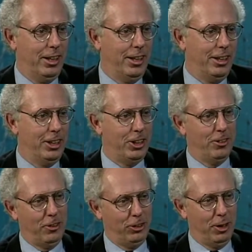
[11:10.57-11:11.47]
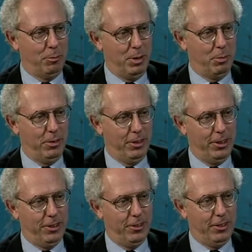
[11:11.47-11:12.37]
in addition to those young people
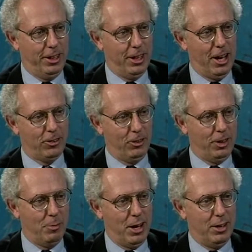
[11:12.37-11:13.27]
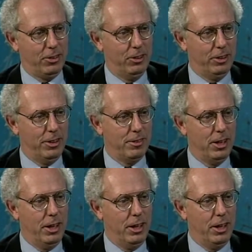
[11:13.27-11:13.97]
that are in high school or coming out of high school, is